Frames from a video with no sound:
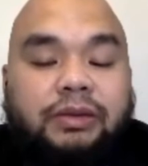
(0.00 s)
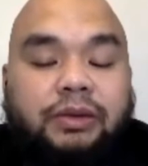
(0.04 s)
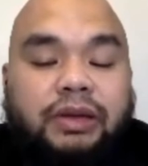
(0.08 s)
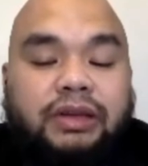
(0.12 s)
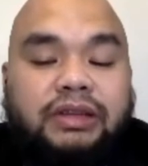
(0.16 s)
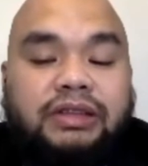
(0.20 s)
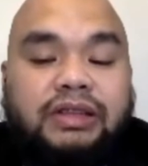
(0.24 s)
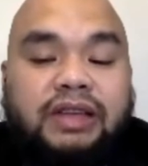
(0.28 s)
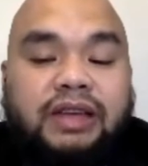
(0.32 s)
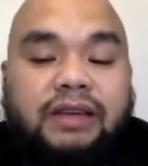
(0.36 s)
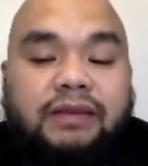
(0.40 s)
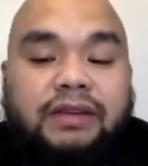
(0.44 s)

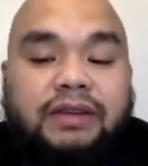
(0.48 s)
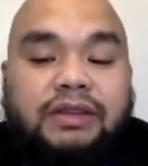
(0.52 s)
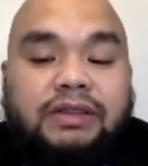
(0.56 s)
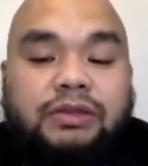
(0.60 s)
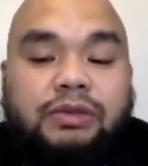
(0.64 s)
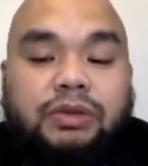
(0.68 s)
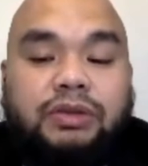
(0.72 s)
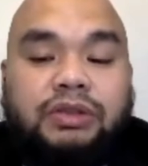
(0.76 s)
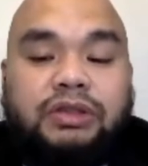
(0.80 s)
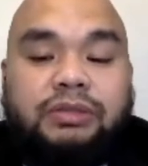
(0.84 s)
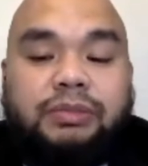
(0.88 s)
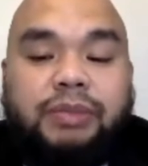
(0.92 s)
Esteves
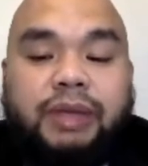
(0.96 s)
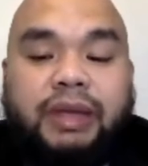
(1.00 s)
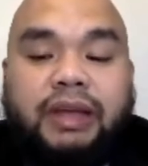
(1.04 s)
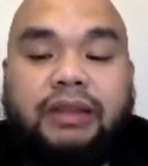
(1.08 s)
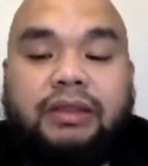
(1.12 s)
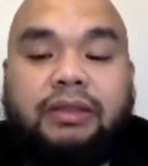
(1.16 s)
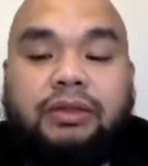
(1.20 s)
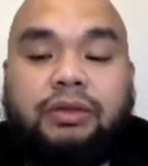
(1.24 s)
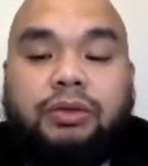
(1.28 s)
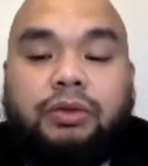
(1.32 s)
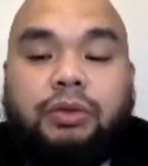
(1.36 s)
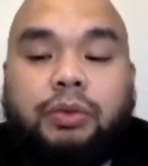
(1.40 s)
was
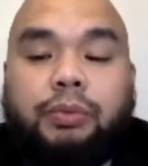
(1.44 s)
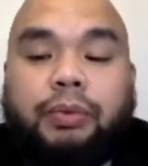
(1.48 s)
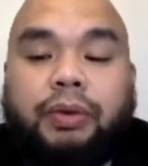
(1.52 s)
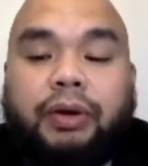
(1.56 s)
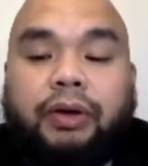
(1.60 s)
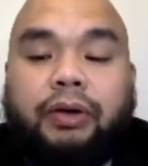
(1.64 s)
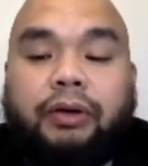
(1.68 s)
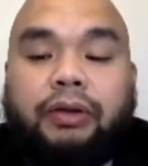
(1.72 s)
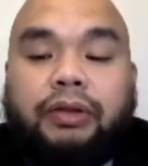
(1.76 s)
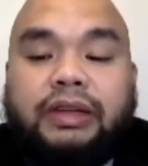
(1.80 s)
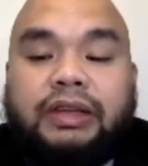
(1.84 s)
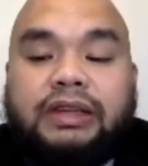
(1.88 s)
made to
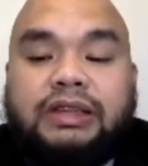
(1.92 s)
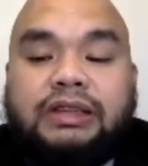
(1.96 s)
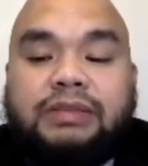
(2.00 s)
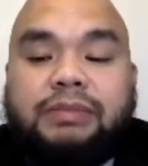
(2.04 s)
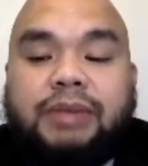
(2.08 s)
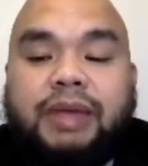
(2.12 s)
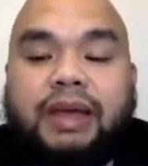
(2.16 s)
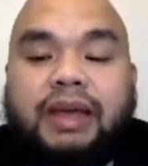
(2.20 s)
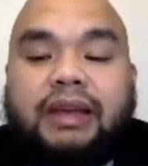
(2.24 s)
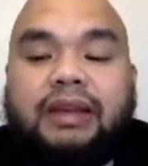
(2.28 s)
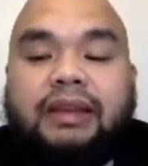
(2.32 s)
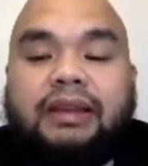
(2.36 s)
prioritize
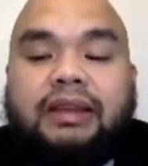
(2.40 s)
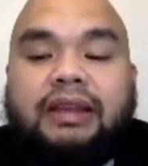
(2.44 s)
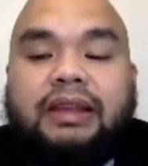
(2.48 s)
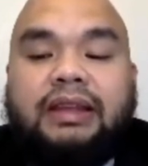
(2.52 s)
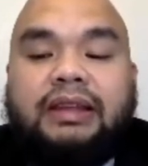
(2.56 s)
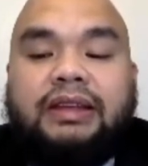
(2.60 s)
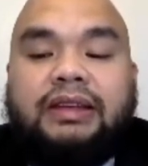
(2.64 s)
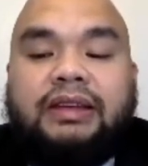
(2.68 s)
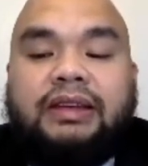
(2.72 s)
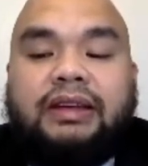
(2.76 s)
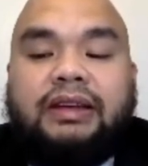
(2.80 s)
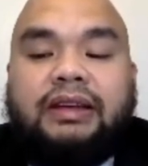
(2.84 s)
men
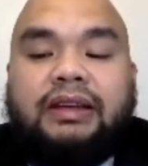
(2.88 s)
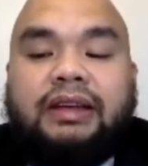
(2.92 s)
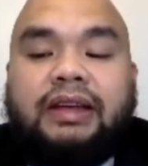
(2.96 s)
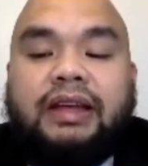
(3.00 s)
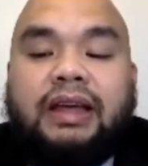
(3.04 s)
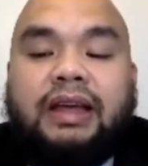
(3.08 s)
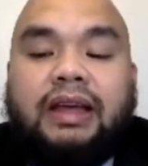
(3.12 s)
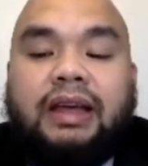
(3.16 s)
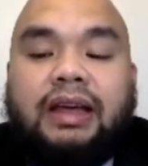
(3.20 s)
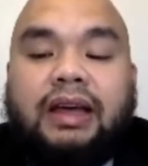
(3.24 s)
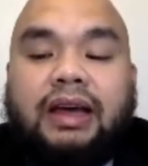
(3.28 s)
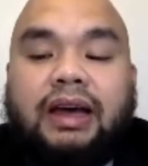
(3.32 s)
needing
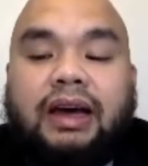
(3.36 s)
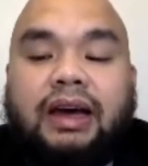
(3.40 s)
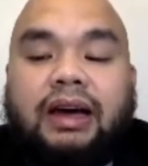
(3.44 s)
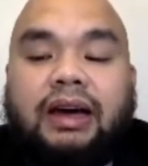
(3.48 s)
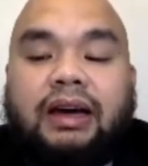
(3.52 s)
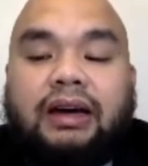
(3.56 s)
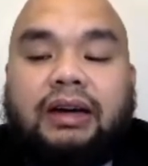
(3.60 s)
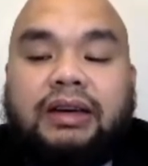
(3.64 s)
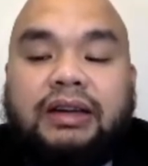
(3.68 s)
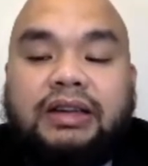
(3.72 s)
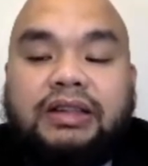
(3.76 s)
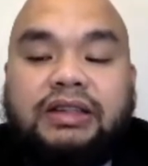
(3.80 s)

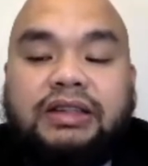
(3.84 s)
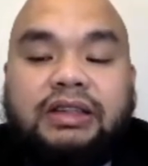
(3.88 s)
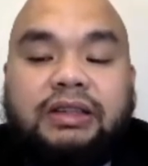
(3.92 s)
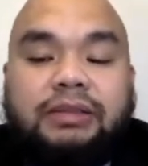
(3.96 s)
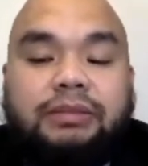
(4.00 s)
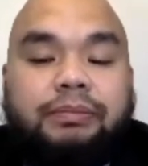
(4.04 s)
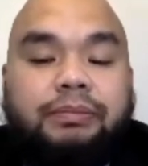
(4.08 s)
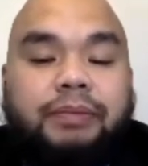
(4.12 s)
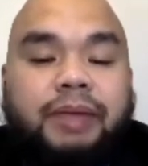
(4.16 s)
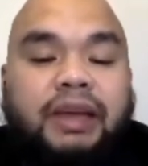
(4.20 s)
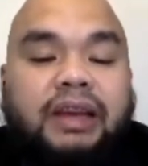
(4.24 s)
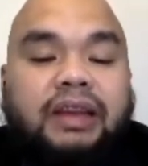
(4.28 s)

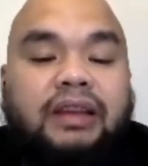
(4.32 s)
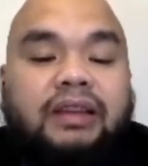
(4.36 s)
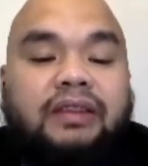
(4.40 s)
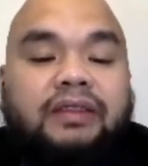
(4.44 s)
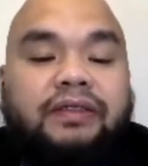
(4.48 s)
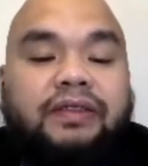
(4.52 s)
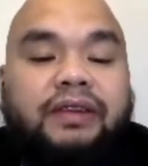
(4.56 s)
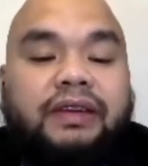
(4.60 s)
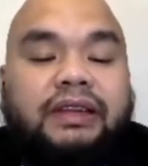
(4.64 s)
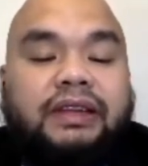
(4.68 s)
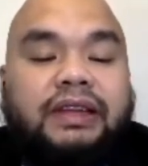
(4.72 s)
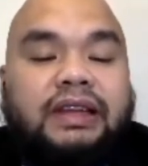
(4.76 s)
urgent male
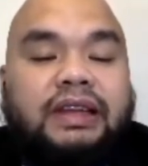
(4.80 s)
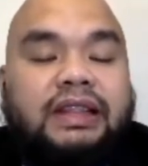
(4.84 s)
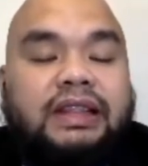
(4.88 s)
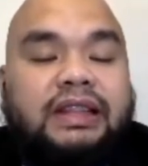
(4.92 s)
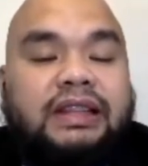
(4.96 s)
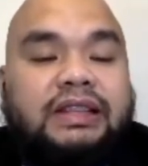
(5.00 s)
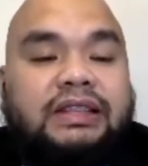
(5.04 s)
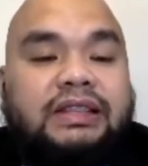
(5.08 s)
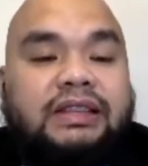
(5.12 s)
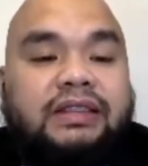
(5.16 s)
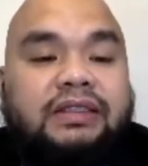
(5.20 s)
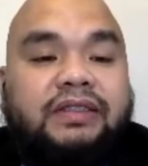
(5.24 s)
infertility
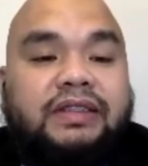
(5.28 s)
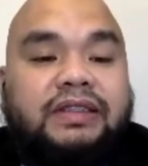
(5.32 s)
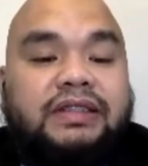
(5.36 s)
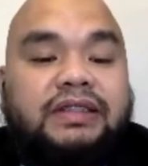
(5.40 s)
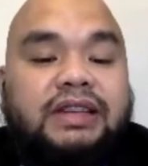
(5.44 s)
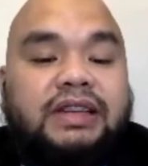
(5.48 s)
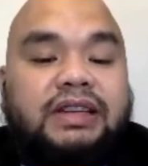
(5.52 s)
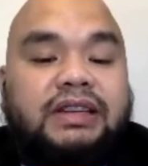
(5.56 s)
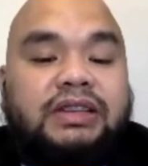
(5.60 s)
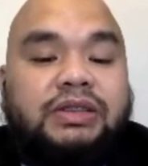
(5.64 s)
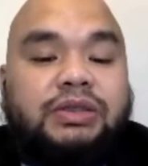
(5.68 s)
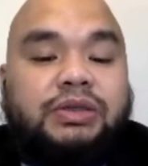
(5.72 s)

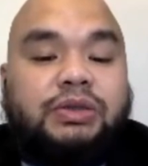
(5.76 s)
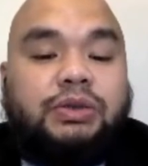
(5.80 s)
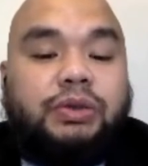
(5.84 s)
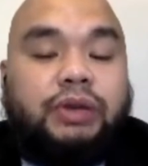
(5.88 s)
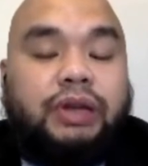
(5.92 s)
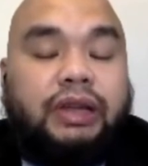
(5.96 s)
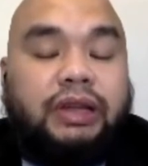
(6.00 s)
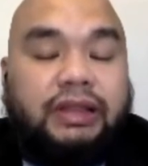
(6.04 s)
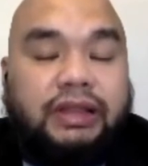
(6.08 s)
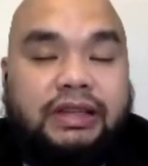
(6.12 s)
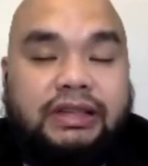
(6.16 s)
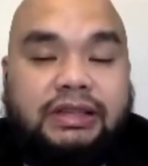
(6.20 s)
services
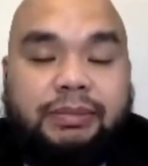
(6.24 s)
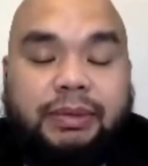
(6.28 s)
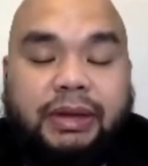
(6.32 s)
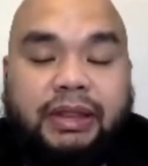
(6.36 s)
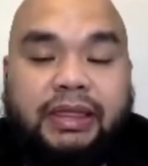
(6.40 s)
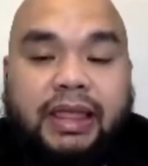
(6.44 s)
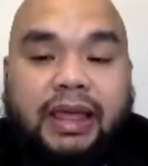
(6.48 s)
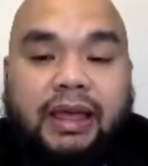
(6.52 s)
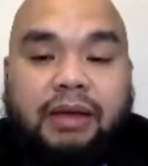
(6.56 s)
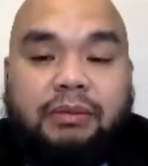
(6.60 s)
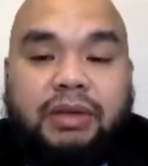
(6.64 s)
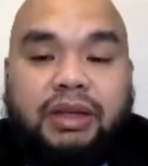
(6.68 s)
during this
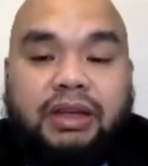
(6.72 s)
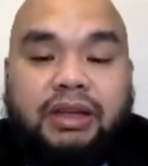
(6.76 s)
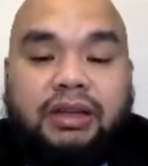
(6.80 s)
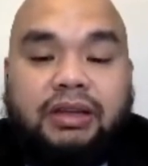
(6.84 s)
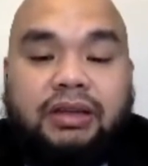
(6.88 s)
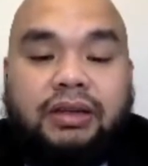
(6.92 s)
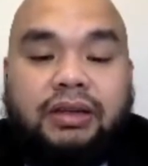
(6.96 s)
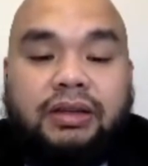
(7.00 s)
pandemic.